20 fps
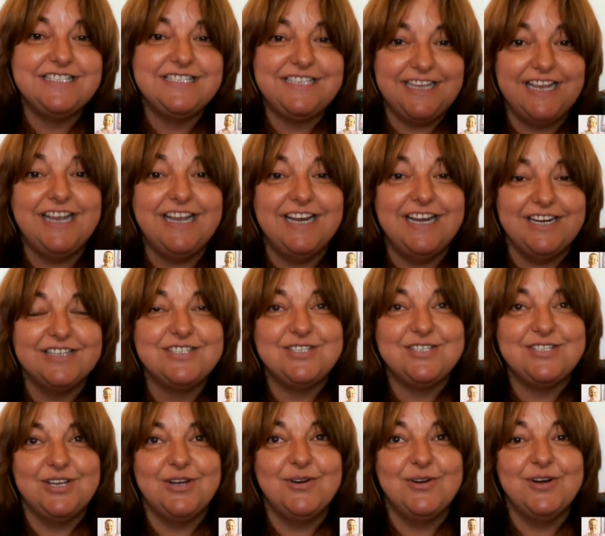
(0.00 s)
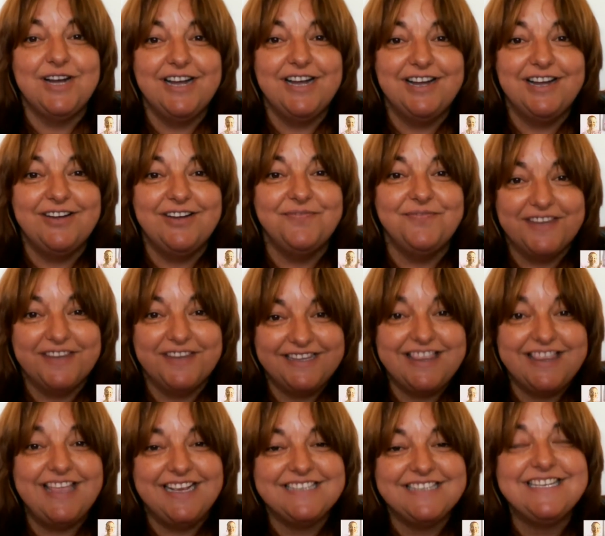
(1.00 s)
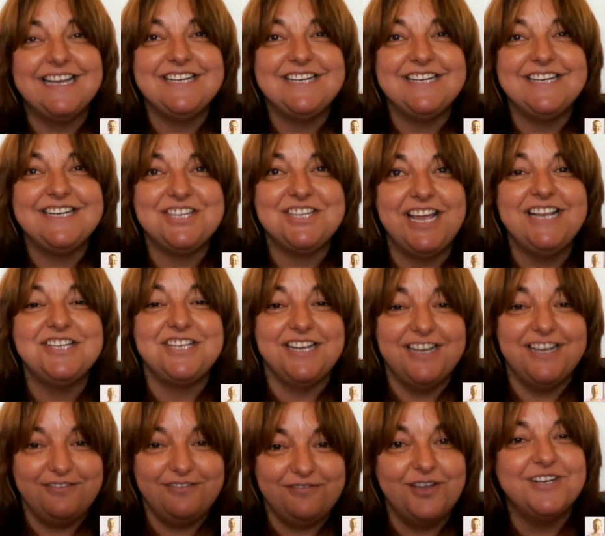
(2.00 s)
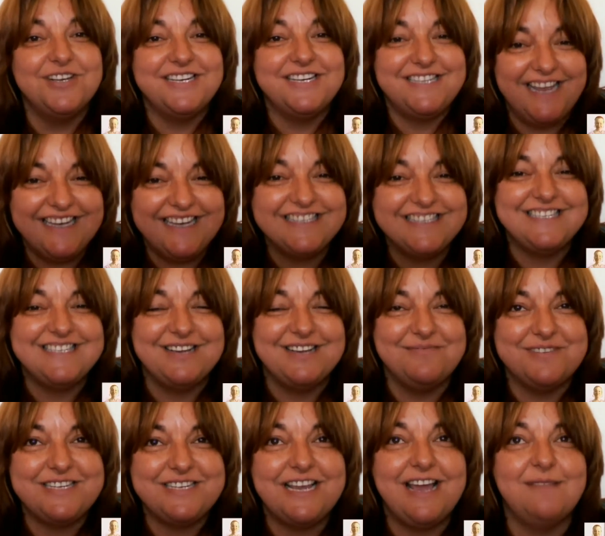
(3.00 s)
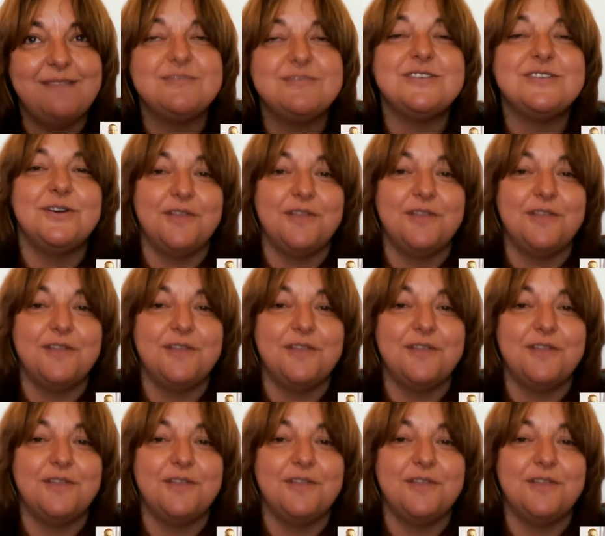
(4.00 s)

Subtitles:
year. So things are changing, even though it takes some time.